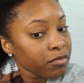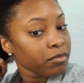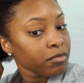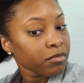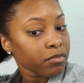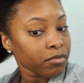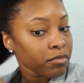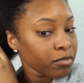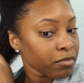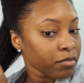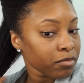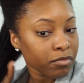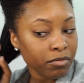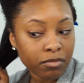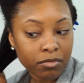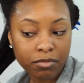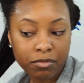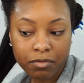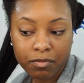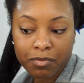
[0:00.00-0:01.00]
just to make
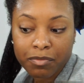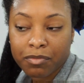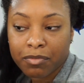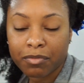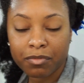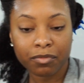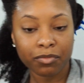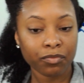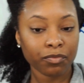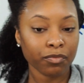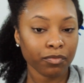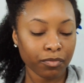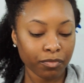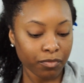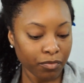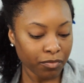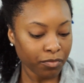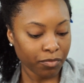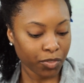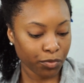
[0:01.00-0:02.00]
sure that my hair gets
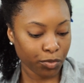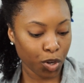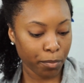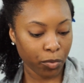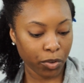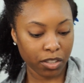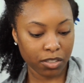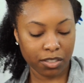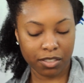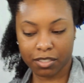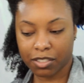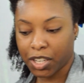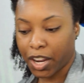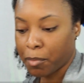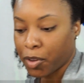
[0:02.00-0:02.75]
coated in product.